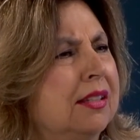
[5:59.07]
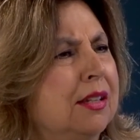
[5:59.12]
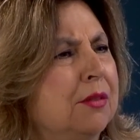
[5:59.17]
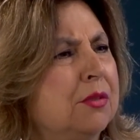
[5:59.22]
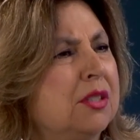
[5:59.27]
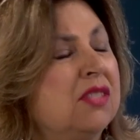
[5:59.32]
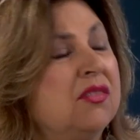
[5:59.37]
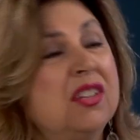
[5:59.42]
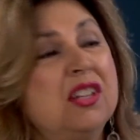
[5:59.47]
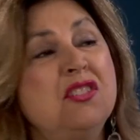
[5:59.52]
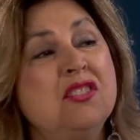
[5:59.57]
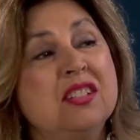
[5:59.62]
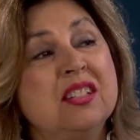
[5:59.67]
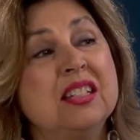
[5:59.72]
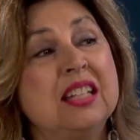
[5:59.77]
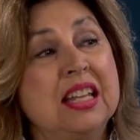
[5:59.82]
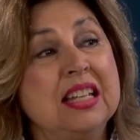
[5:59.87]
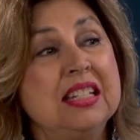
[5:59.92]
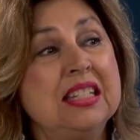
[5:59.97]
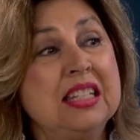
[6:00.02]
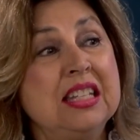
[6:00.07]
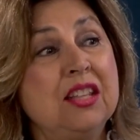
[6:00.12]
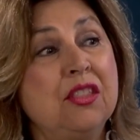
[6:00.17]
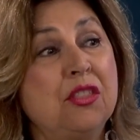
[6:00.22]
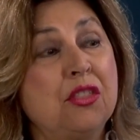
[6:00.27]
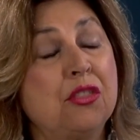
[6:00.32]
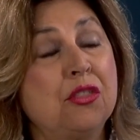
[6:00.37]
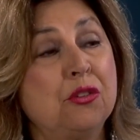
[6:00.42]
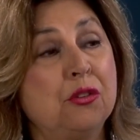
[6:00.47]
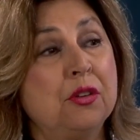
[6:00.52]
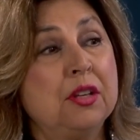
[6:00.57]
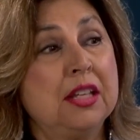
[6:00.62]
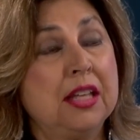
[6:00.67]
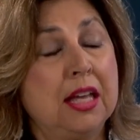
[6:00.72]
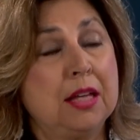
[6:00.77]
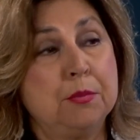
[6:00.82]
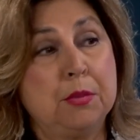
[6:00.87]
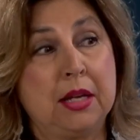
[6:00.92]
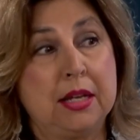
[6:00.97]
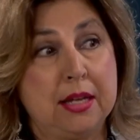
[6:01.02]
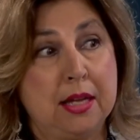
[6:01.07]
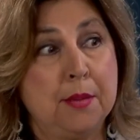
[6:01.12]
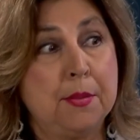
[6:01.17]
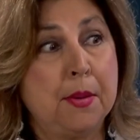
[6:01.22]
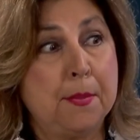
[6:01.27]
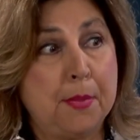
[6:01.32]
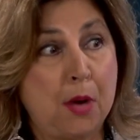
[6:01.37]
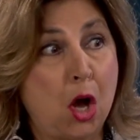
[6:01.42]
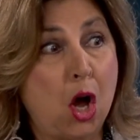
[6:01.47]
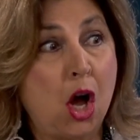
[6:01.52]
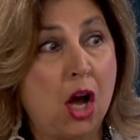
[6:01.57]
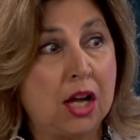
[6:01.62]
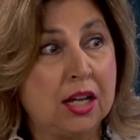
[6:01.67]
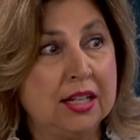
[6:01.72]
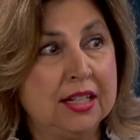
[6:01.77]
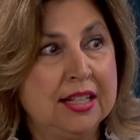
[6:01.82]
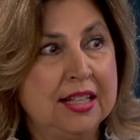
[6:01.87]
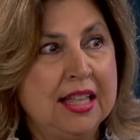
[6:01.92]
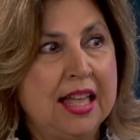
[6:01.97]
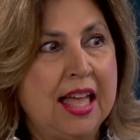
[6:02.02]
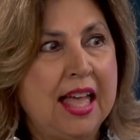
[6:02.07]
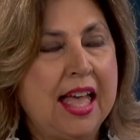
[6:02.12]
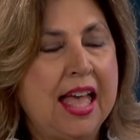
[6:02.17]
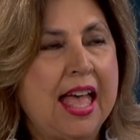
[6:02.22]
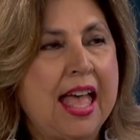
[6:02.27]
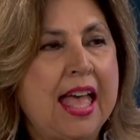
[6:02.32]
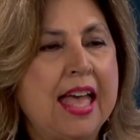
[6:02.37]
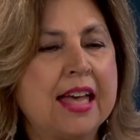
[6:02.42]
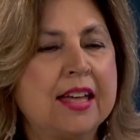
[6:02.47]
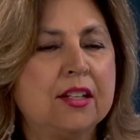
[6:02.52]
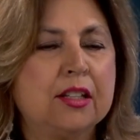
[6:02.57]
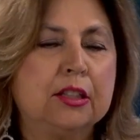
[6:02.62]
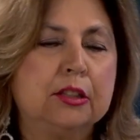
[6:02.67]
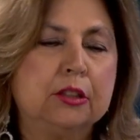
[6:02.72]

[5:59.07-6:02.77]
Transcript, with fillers: It was founded in 1938 by Emma Baugh. Wow. And